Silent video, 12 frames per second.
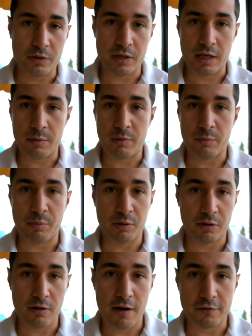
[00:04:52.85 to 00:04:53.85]
to name a
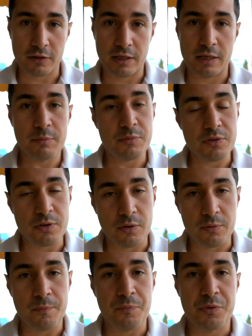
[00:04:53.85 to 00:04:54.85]
burger after him, so